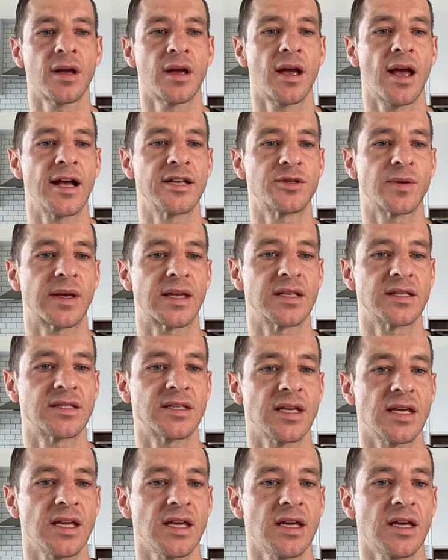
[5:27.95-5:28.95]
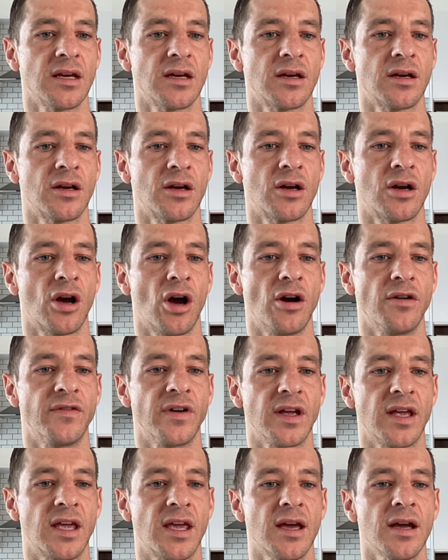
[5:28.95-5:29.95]
As we can see over
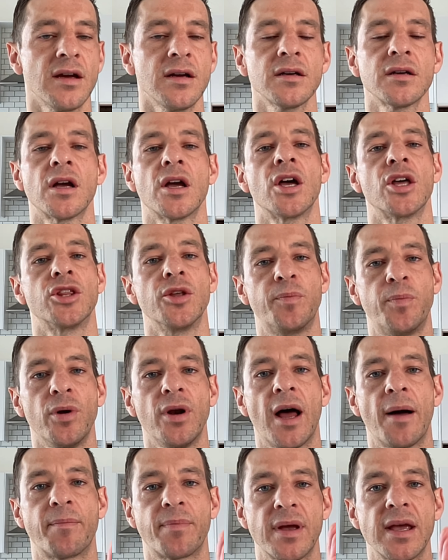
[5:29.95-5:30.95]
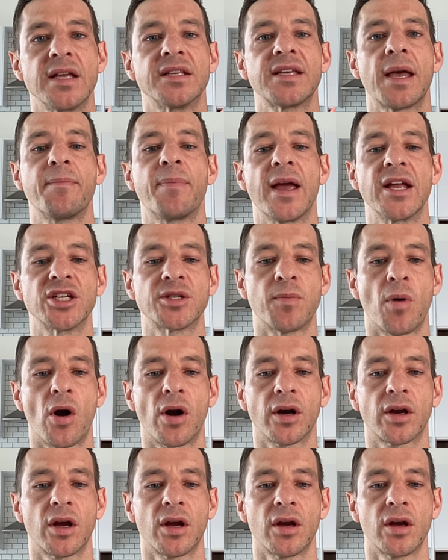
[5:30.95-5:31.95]
here, the pull-up is a
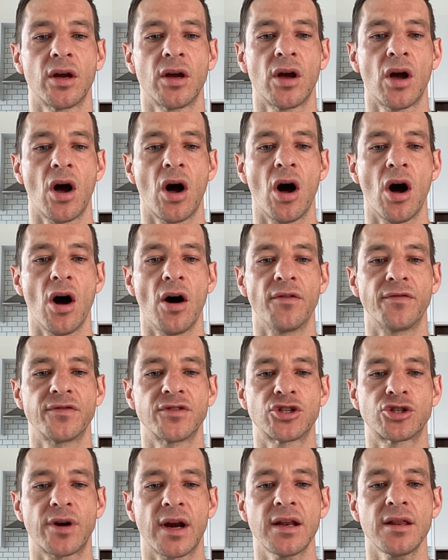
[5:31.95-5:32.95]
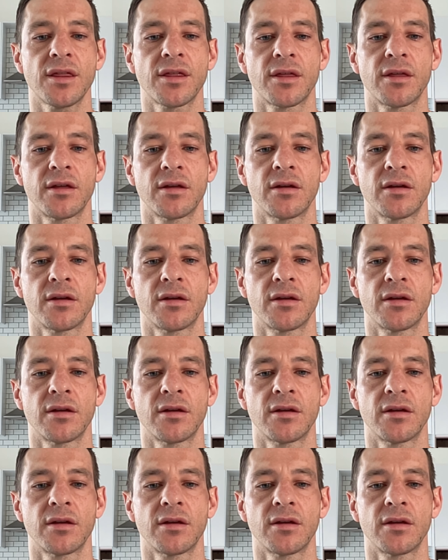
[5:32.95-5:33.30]
benchmark of strength